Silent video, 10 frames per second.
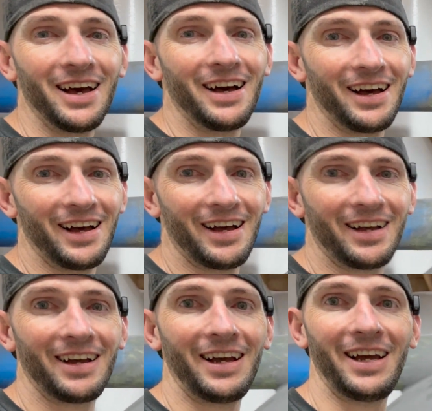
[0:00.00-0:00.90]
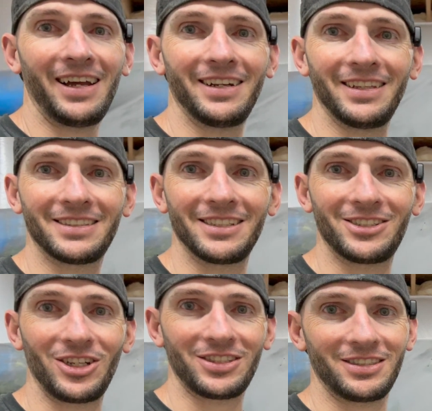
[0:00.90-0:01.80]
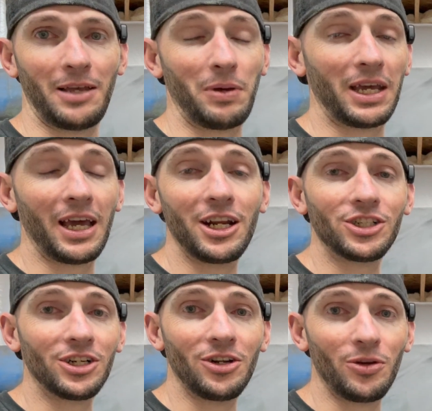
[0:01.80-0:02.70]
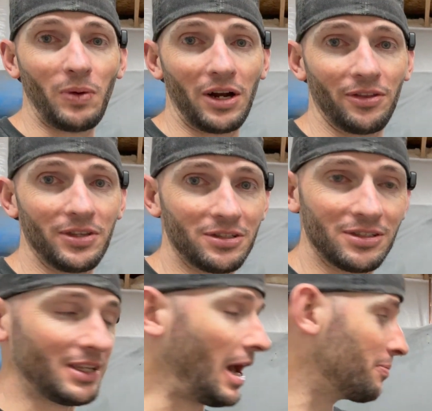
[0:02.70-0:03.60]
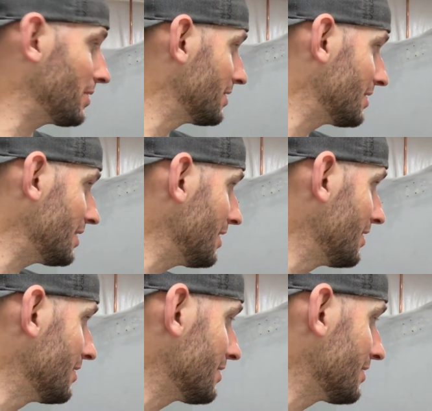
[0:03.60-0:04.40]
And this is just a setback. And I should have known better. This has happened in the